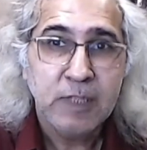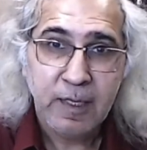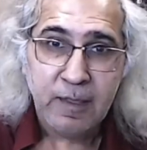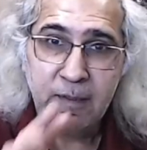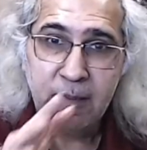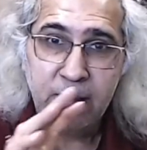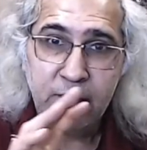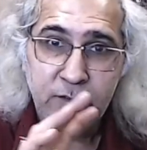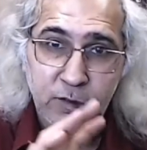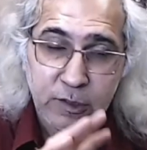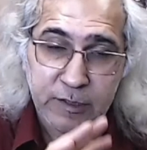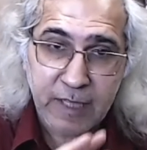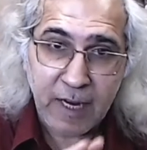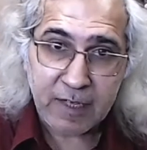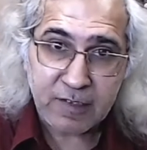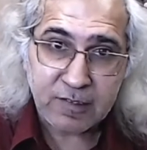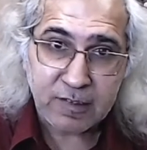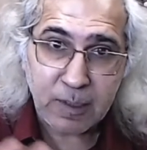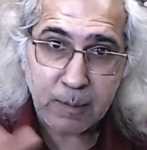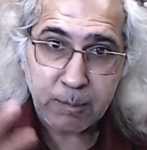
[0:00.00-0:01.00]
So
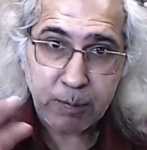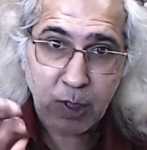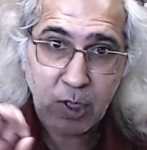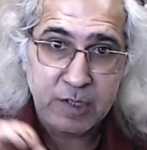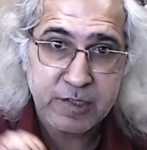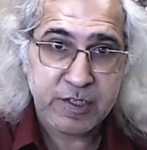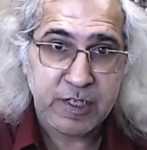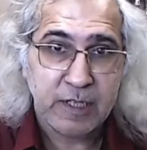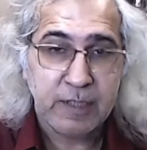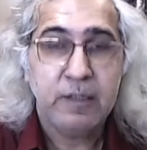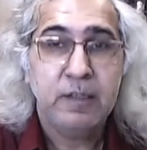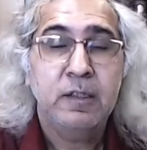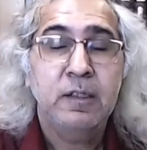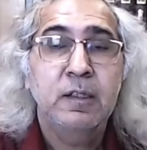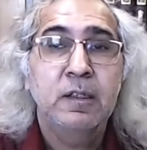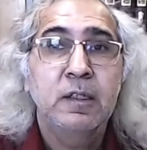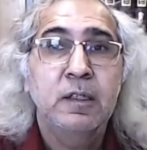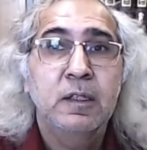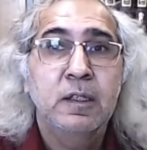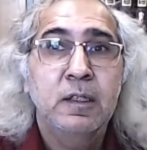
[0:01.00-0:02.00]
that's the project.
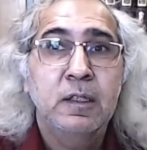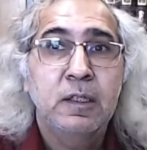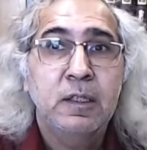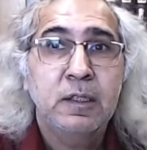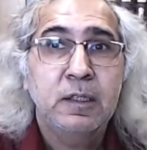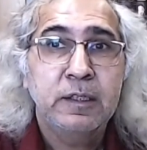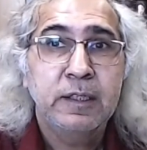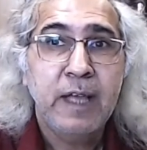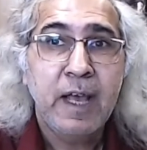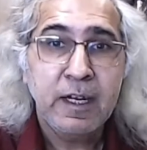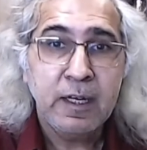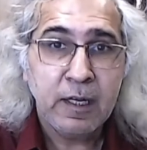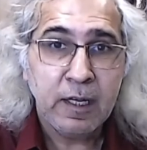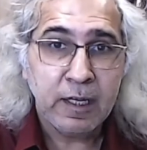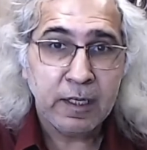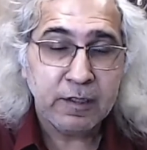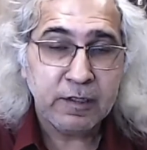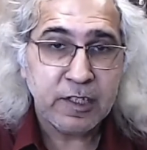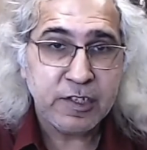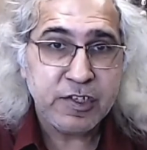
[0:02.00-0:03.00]
Then
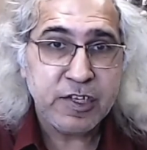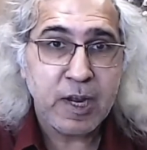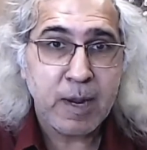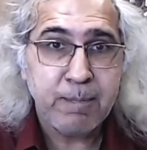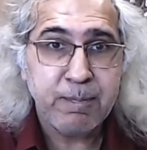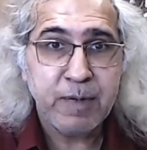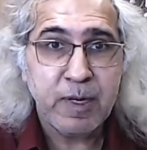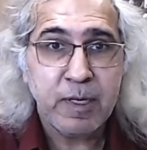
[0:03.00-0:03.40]
in the chapter,